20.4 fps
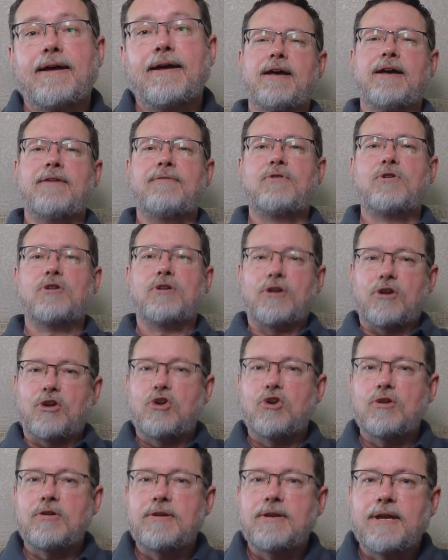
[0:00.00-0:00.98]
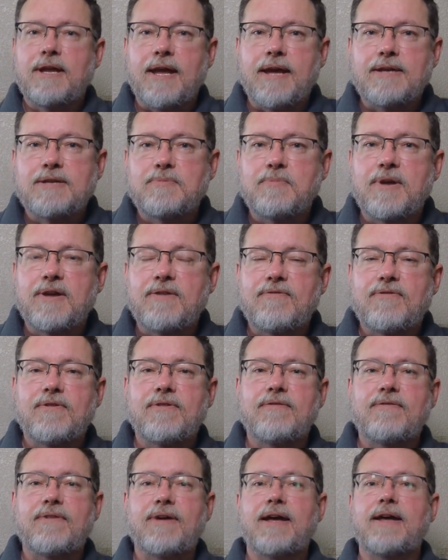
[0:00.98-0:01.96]
I've heard a good case made for
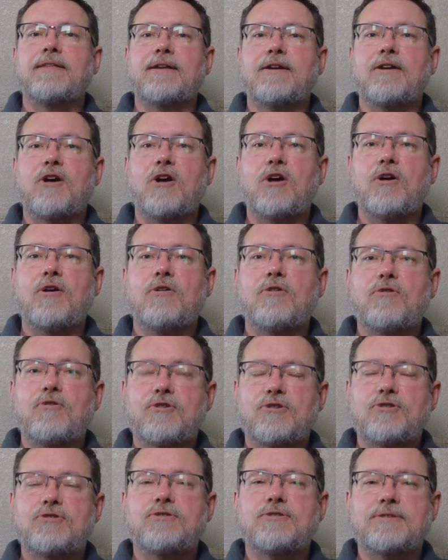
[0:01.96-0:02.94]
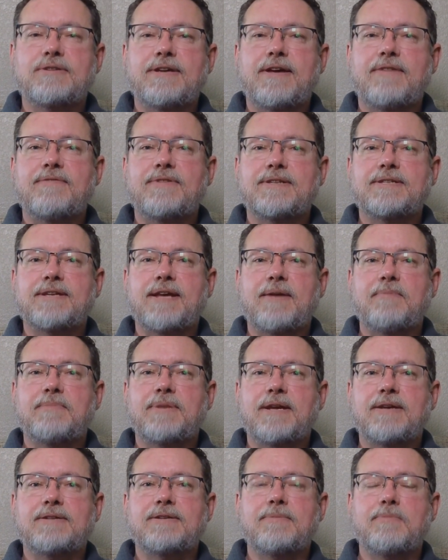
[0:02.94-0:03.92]
the fact that all Christians have the same
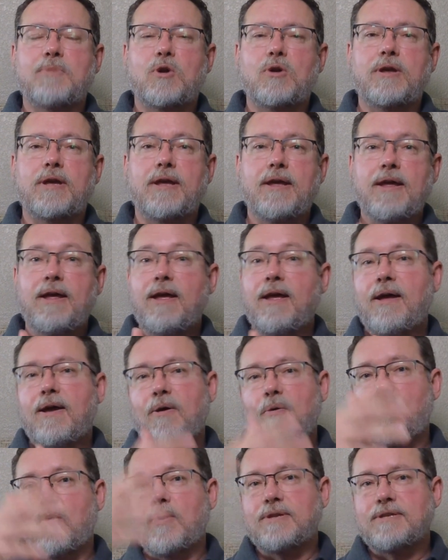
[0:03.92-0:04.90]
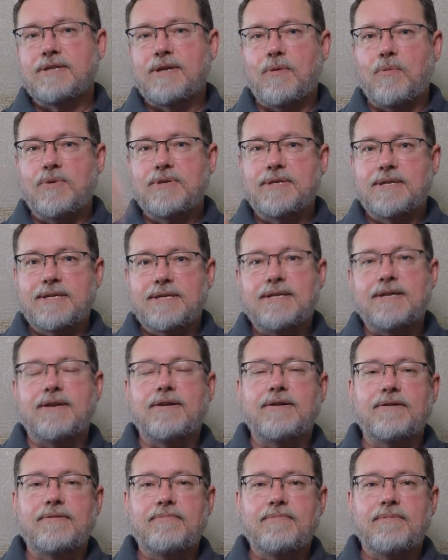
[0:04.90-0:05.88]
testimony. Once I was a
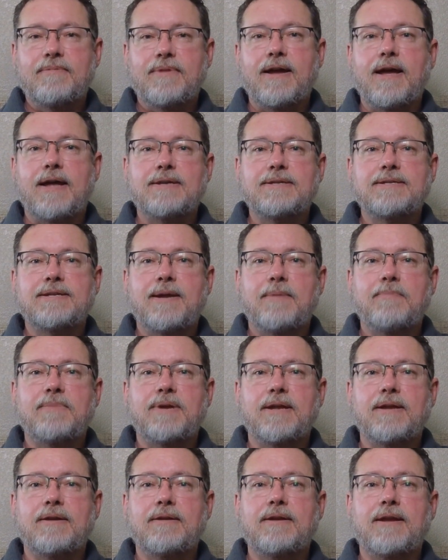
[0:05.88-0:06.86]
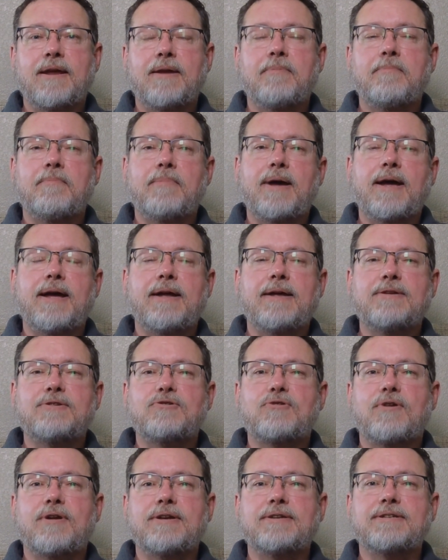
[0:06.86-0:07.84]
sinner, then God stepped in, and by
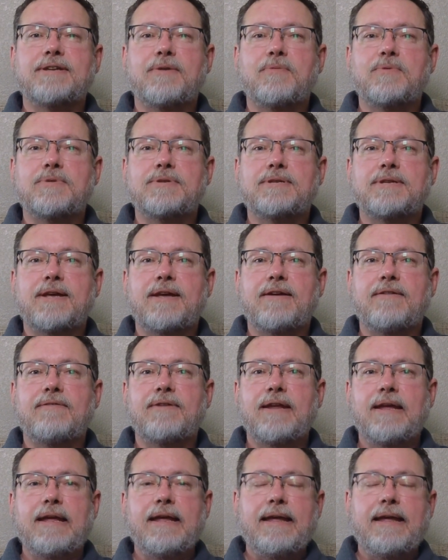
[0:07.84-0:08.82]
His grace I was saved.